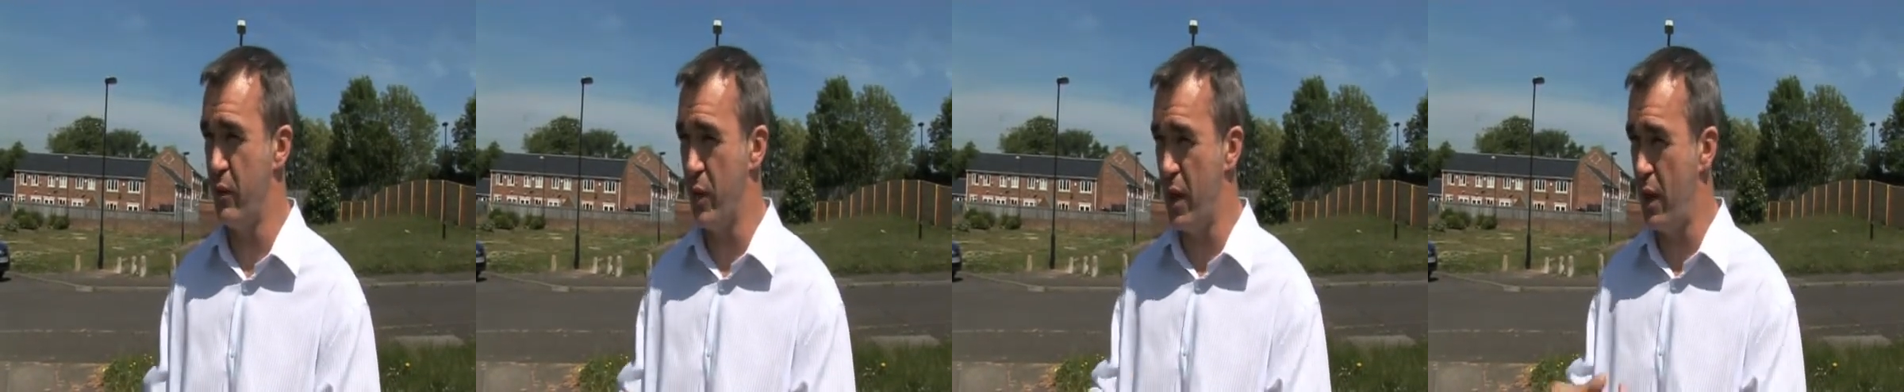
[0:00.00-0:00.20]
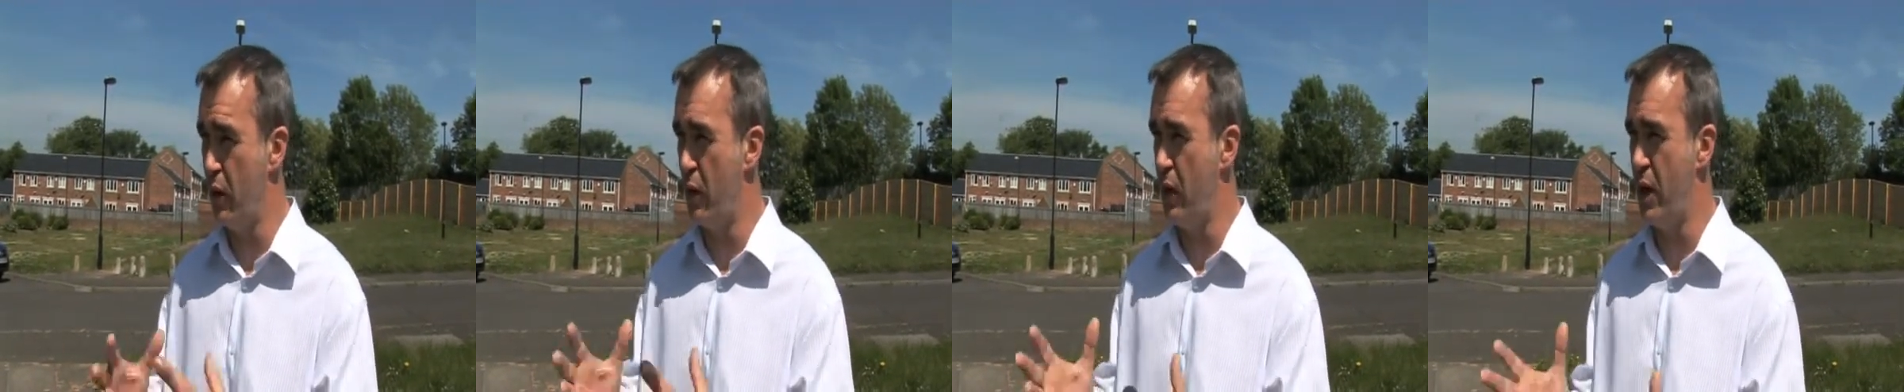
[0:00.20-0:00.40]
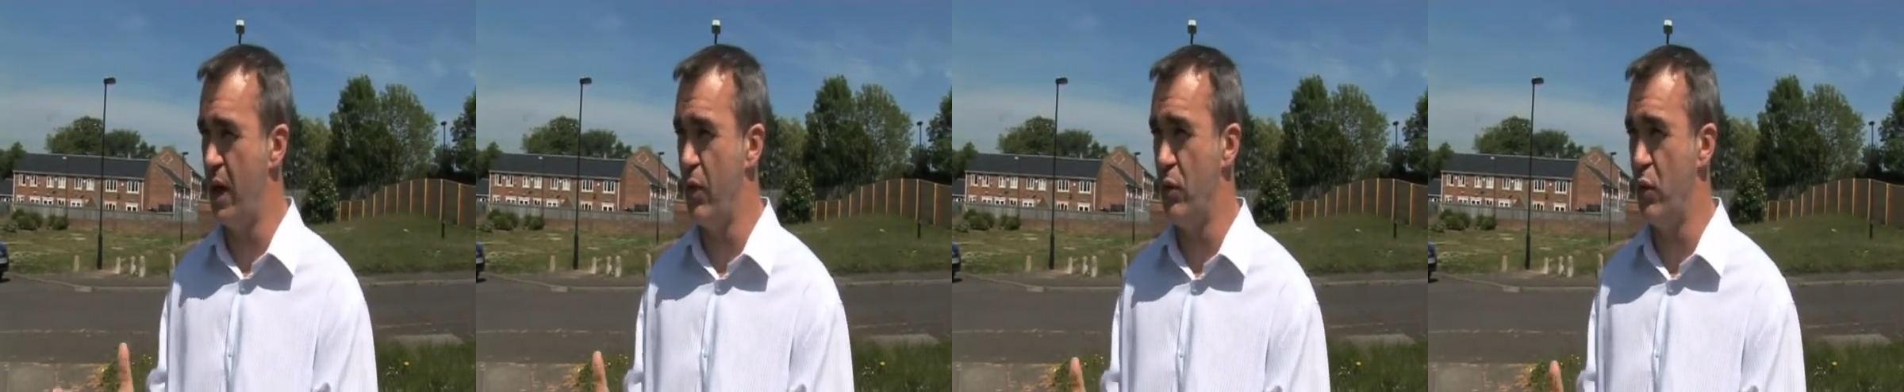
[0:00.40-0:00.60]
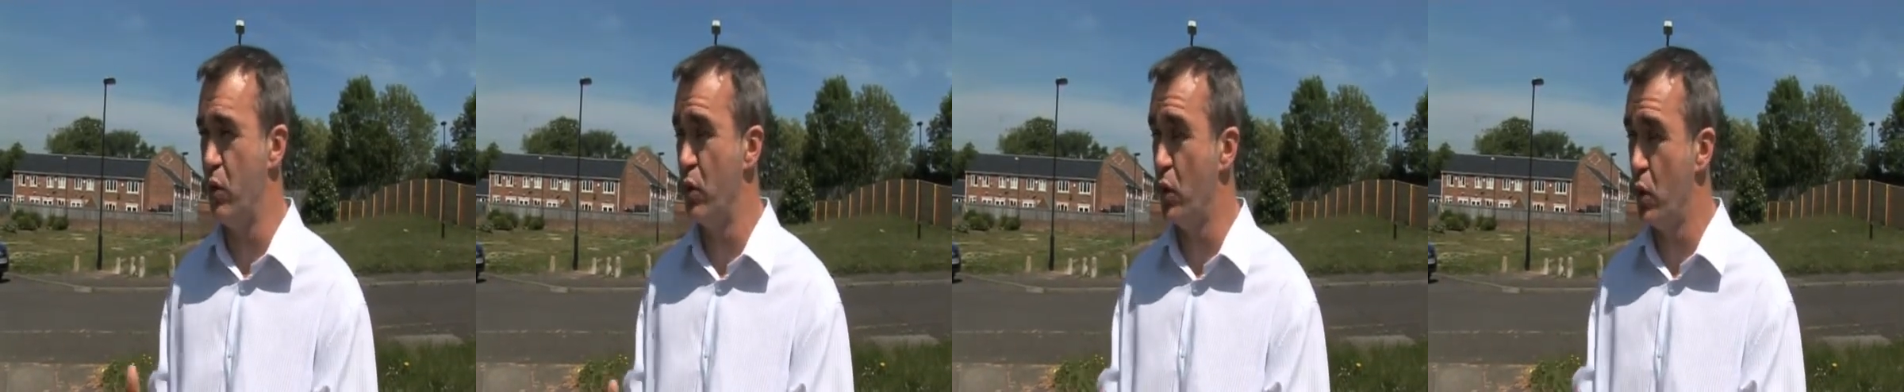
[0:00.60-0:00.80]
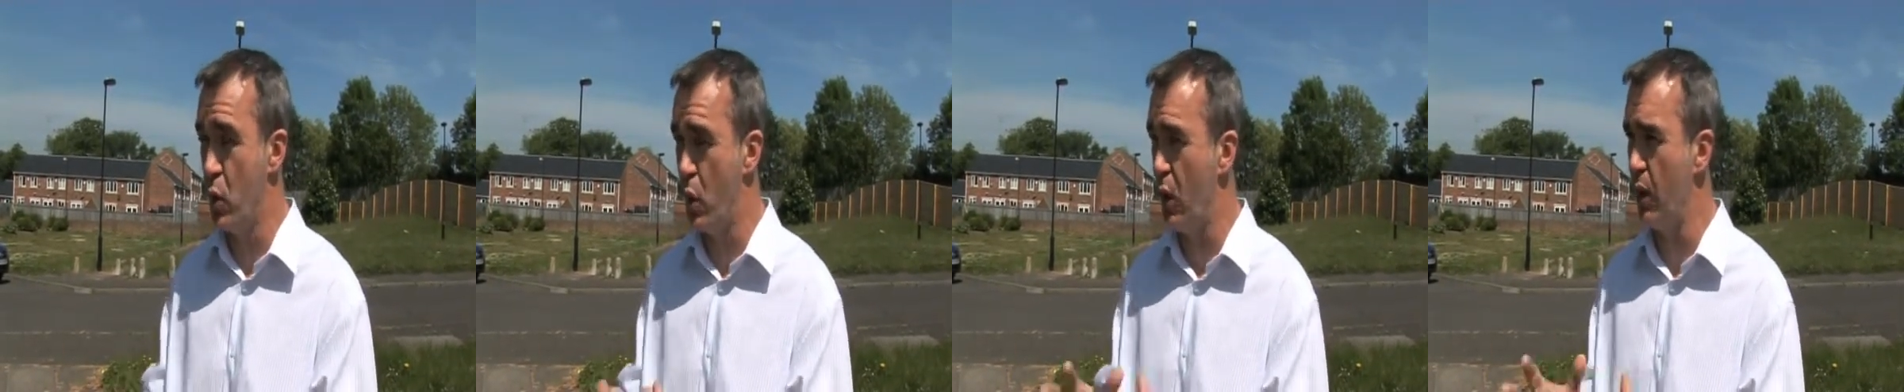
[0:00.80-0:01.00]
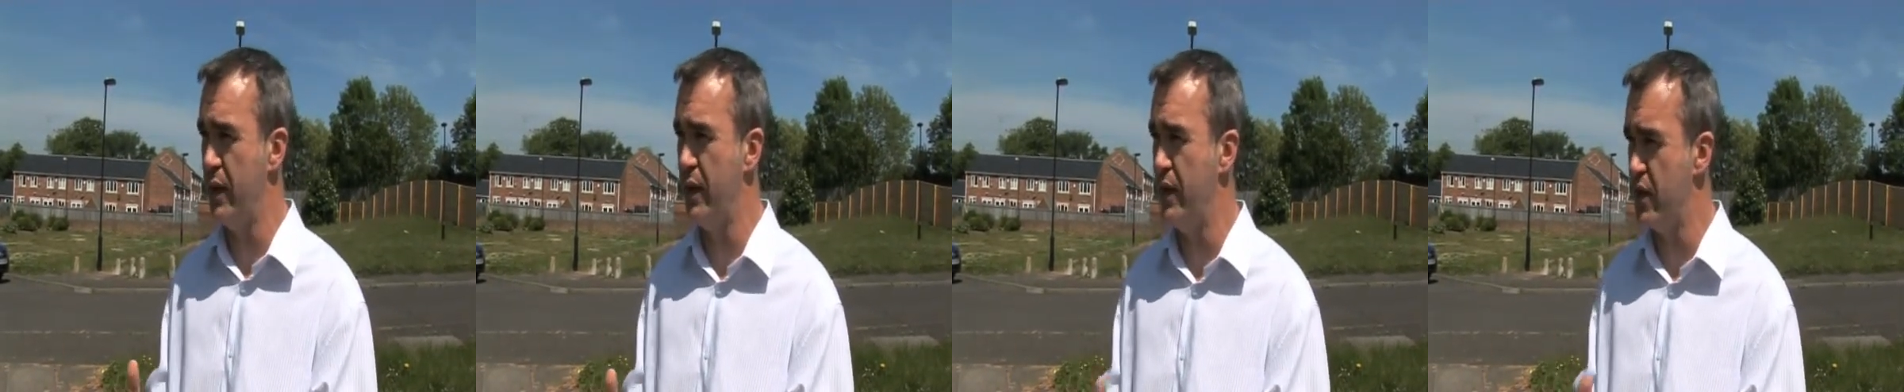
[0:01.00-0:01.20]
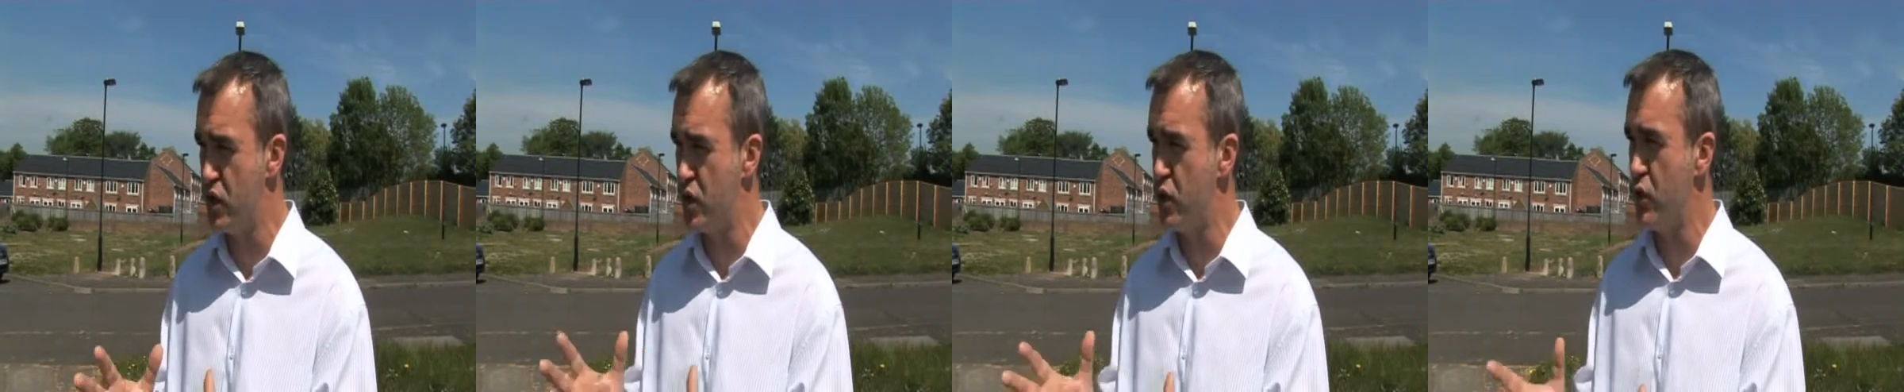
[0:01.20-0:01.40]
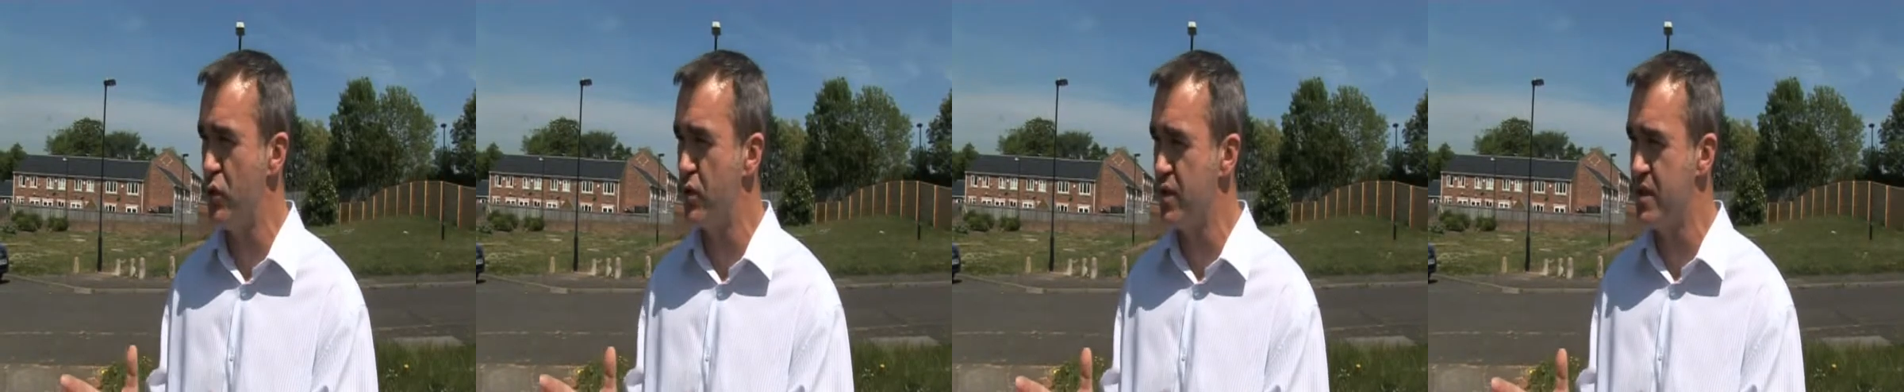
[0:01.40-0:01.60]
our own quality
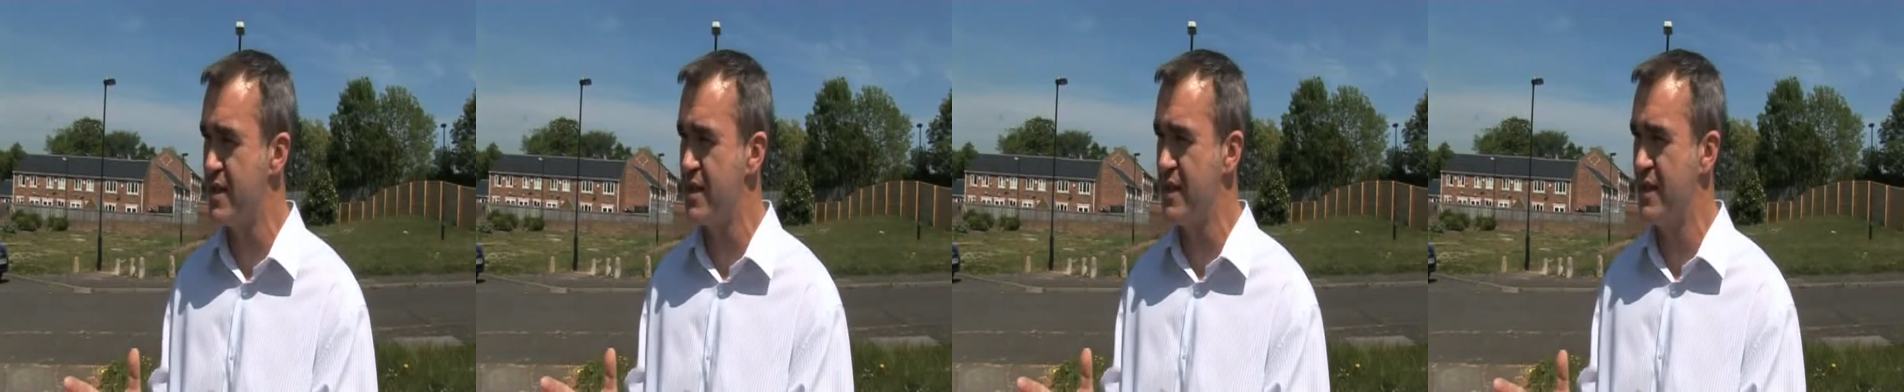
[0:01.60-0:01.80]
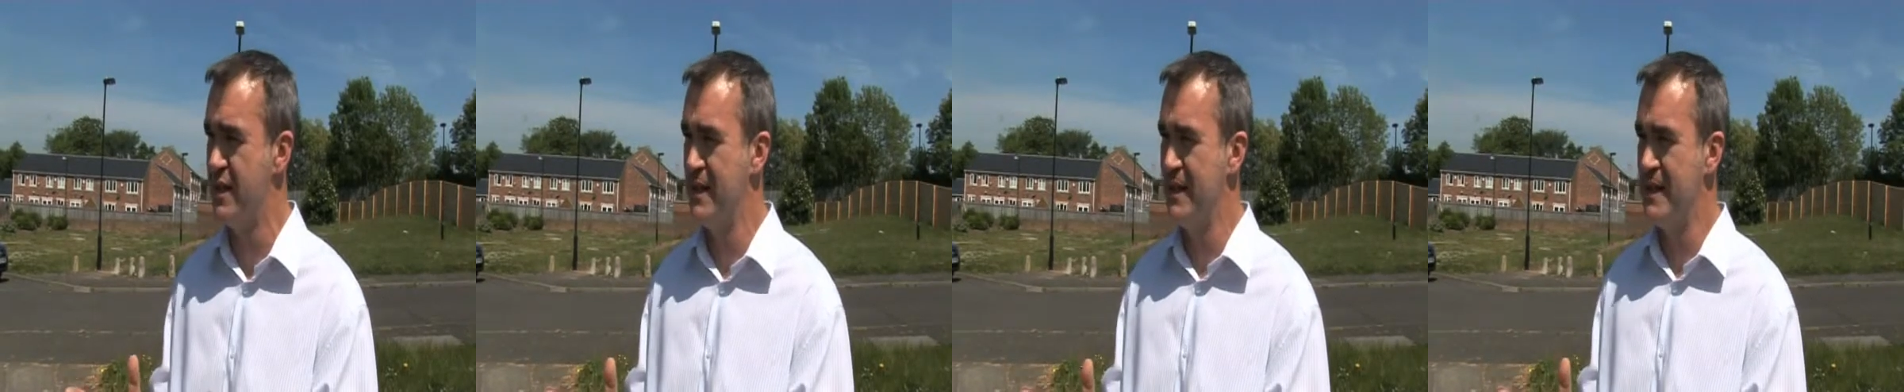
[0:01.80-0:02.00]
assurance